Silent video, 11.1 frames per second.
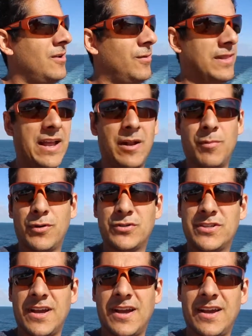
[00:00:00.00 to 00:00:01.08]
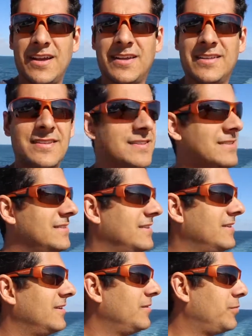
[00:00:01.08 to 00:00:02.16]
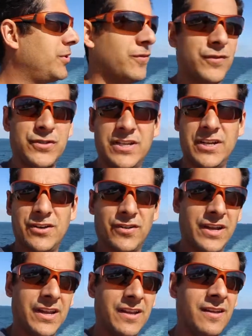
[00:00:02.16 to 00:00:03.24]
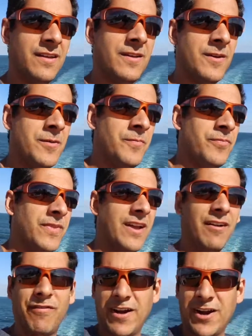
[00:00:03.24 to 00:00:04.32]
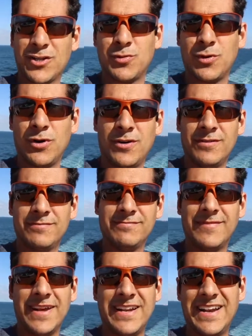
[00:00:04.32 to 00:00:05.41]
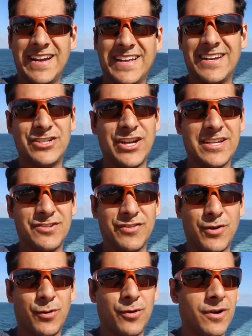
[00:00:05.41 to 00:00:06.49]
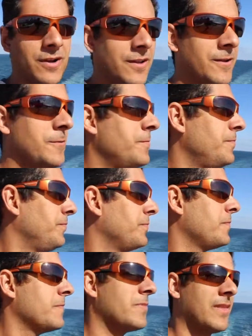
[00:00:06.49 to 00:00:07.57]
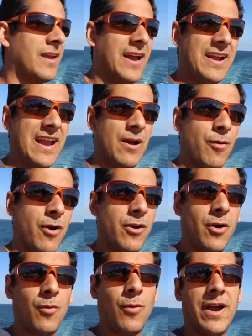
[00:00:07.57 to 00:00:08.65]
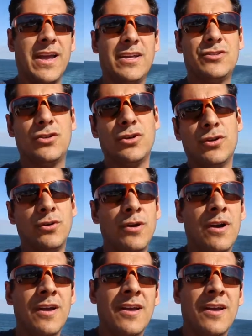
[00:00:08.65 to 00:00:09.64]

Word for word: with land on both sides, beautiful scenery, a Ferris wheel that I did not get a chance to record, and now we're on our way to